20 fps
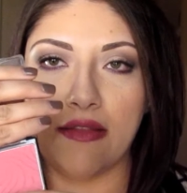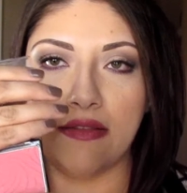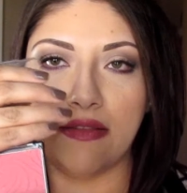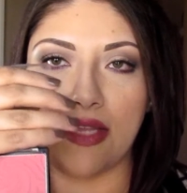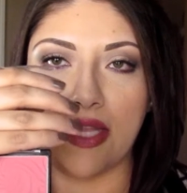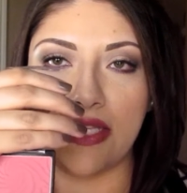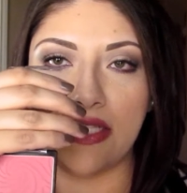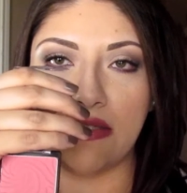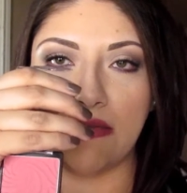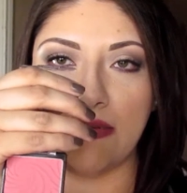
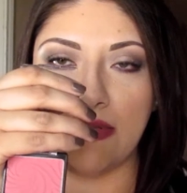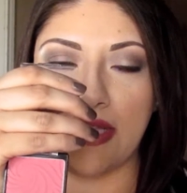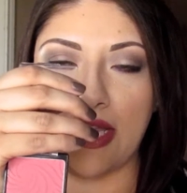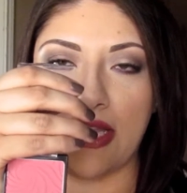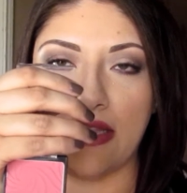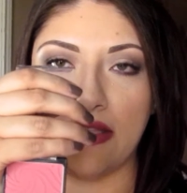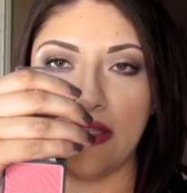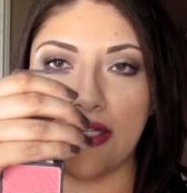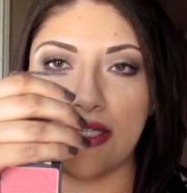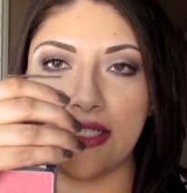That's what
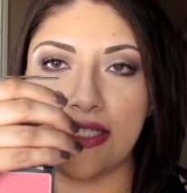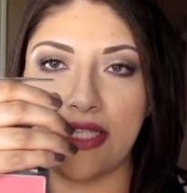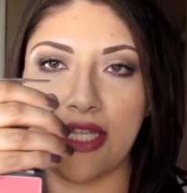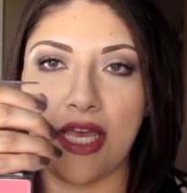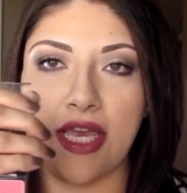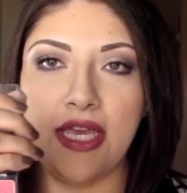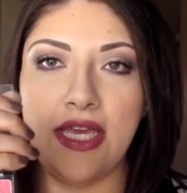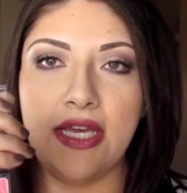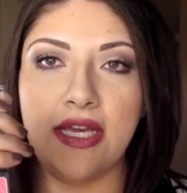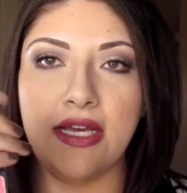that looks
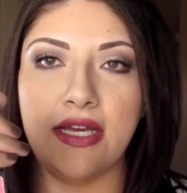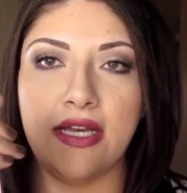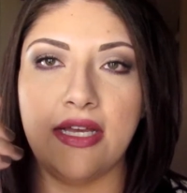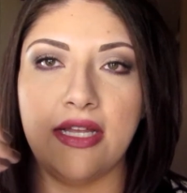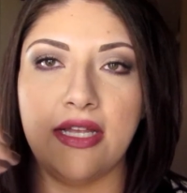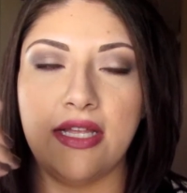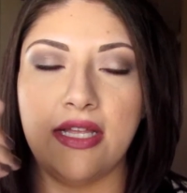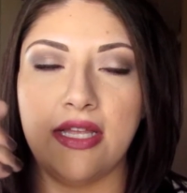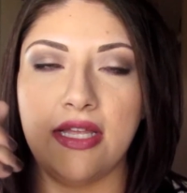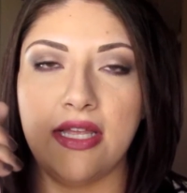like.
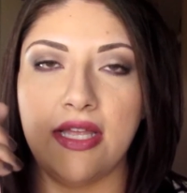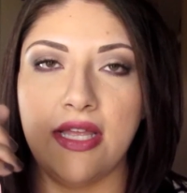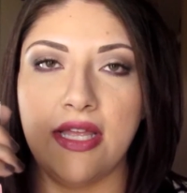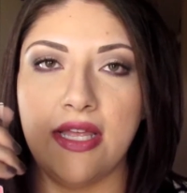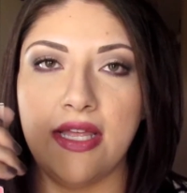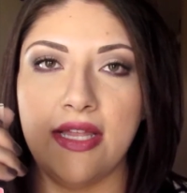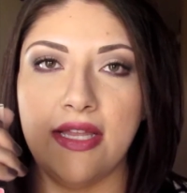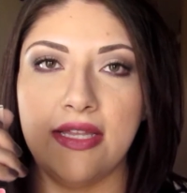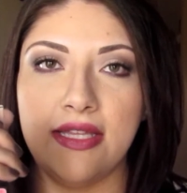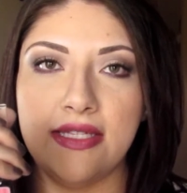
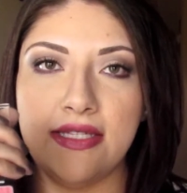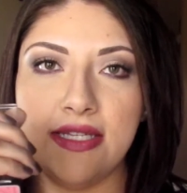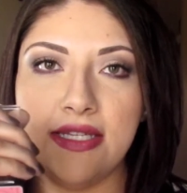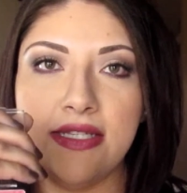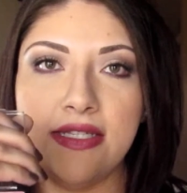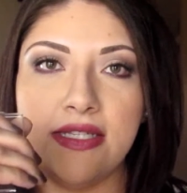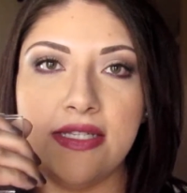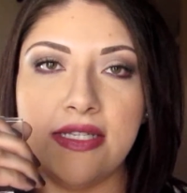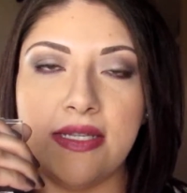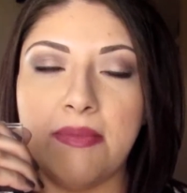This
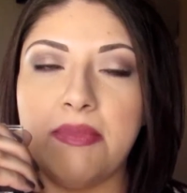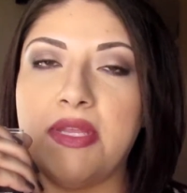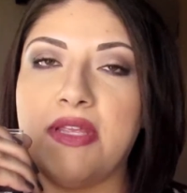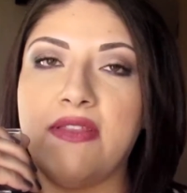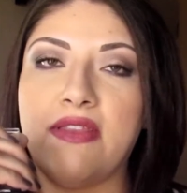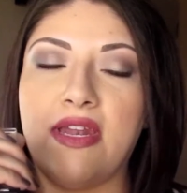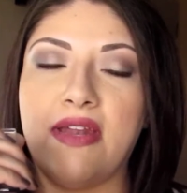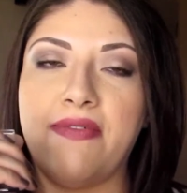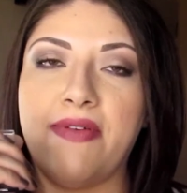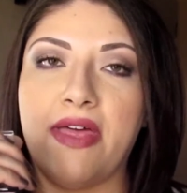is
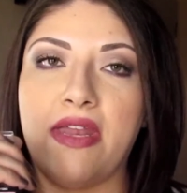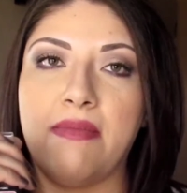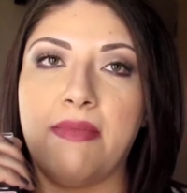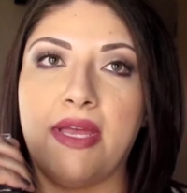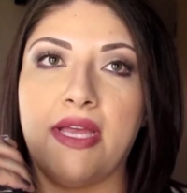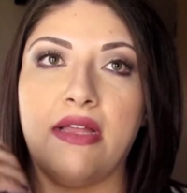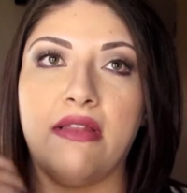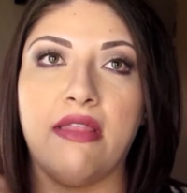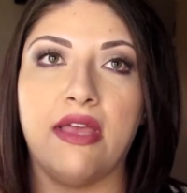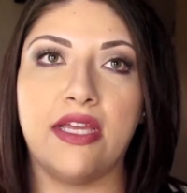something that I've had in
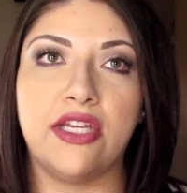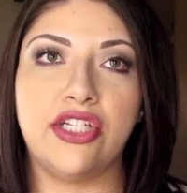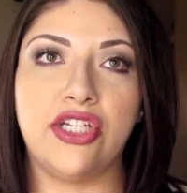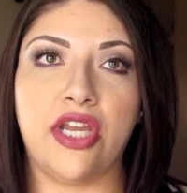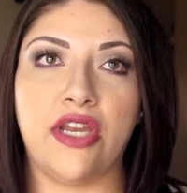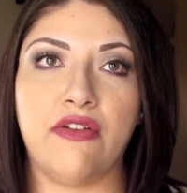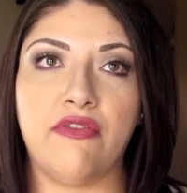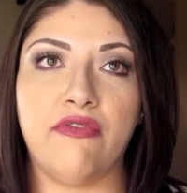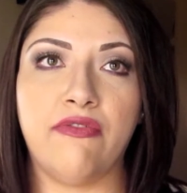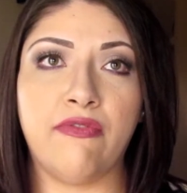my
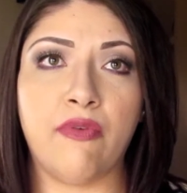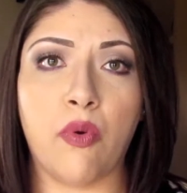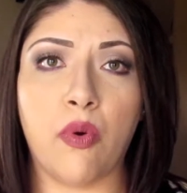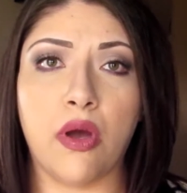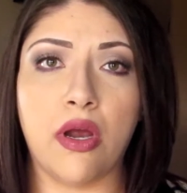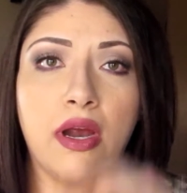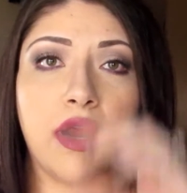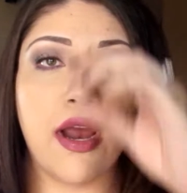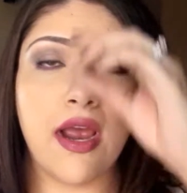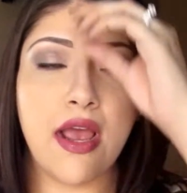collection
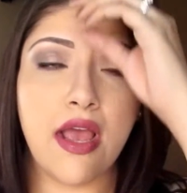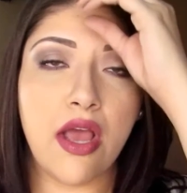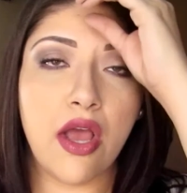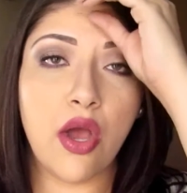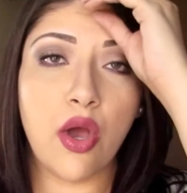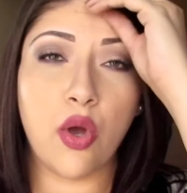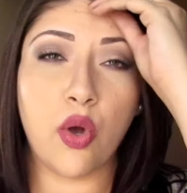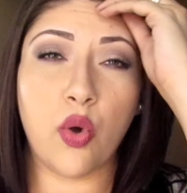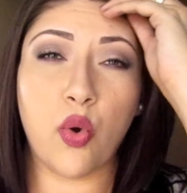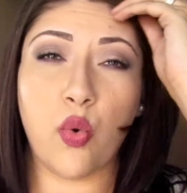for
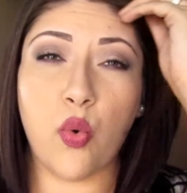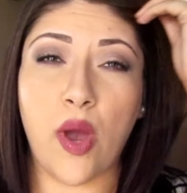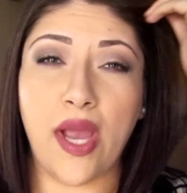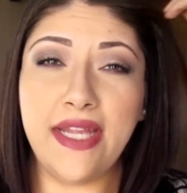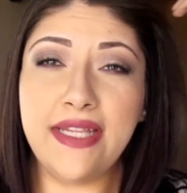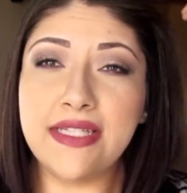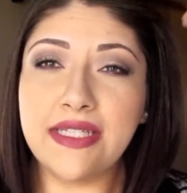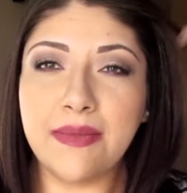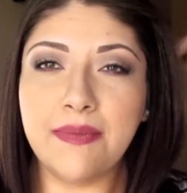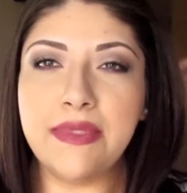
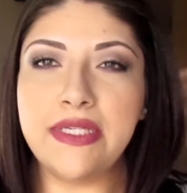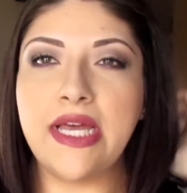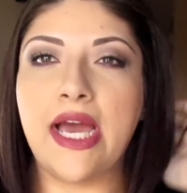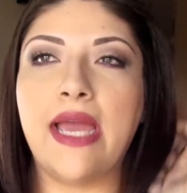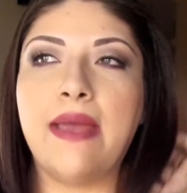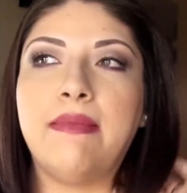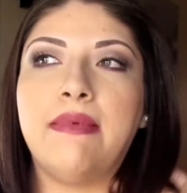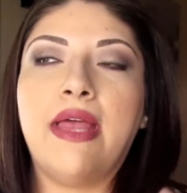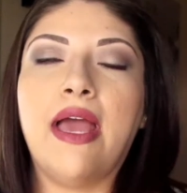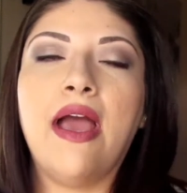quite some
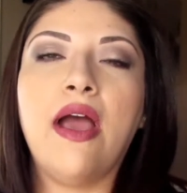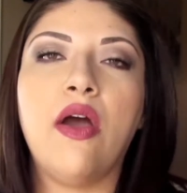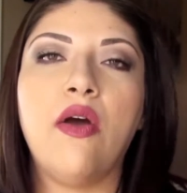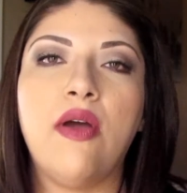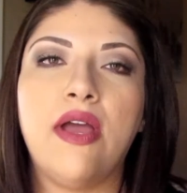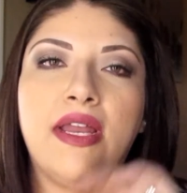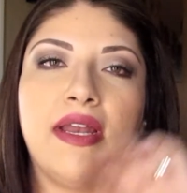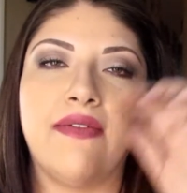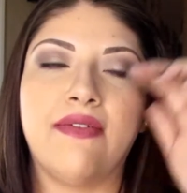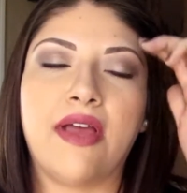time
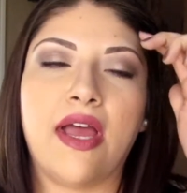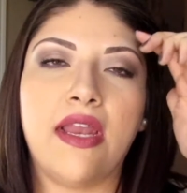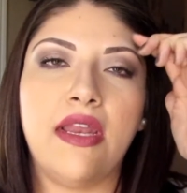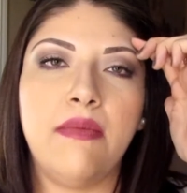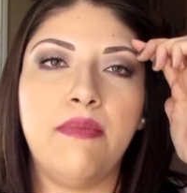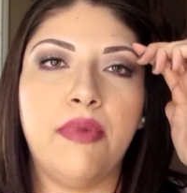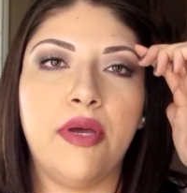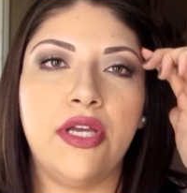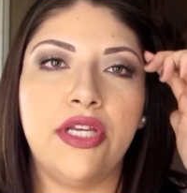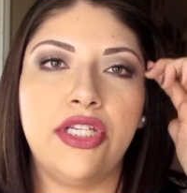now, and I've kind
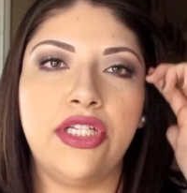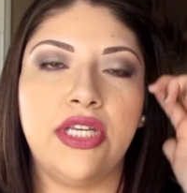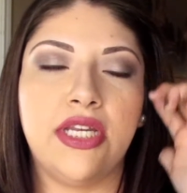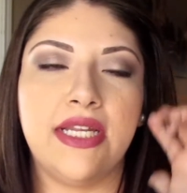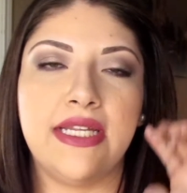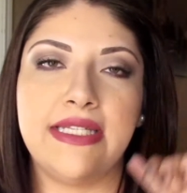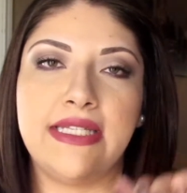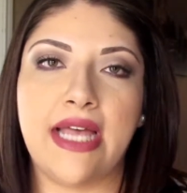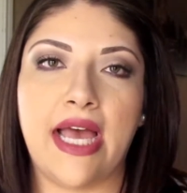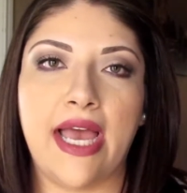of pushed it
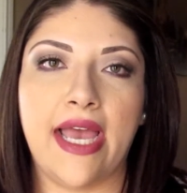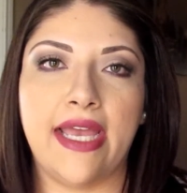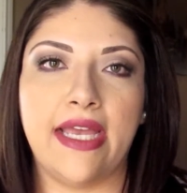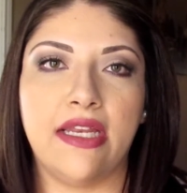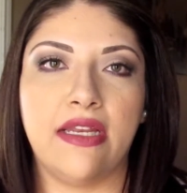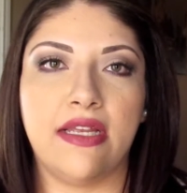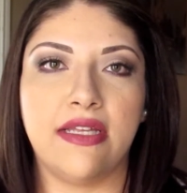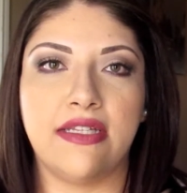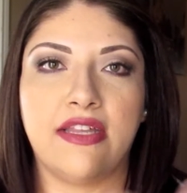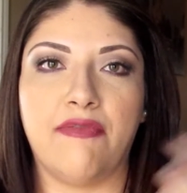
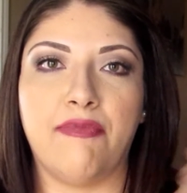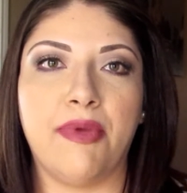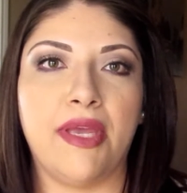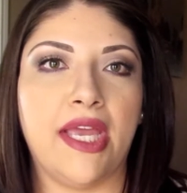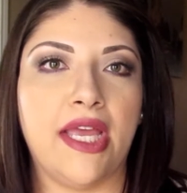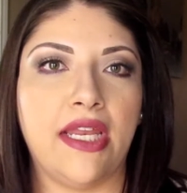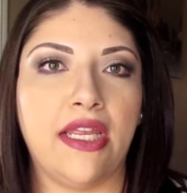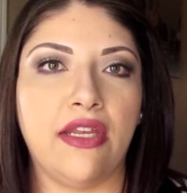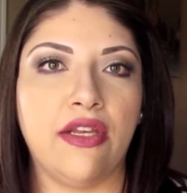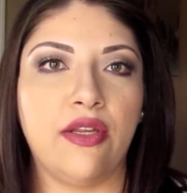aside because I've been
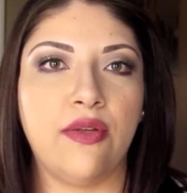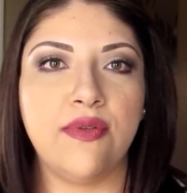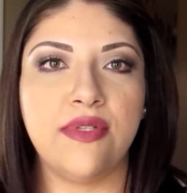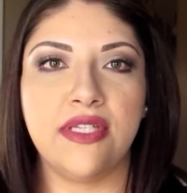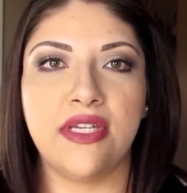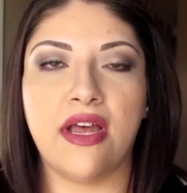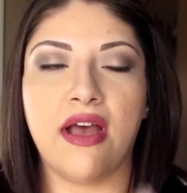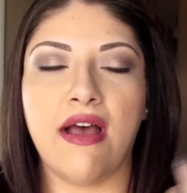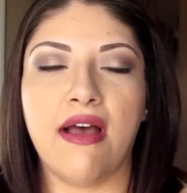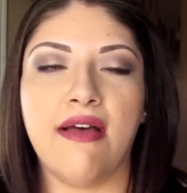getting new
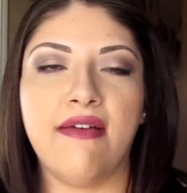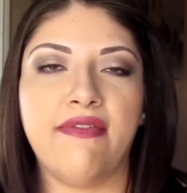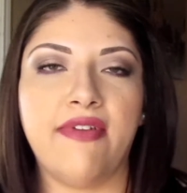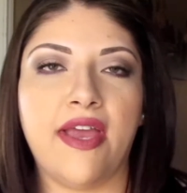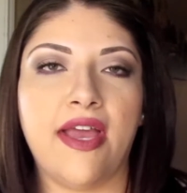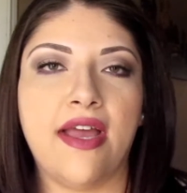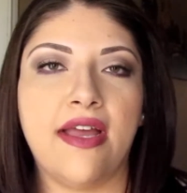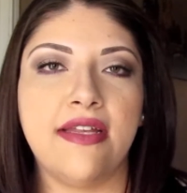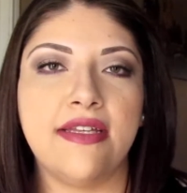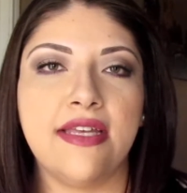stuff
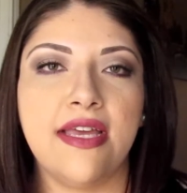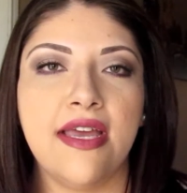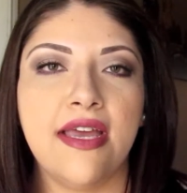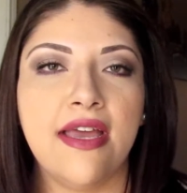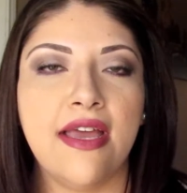and,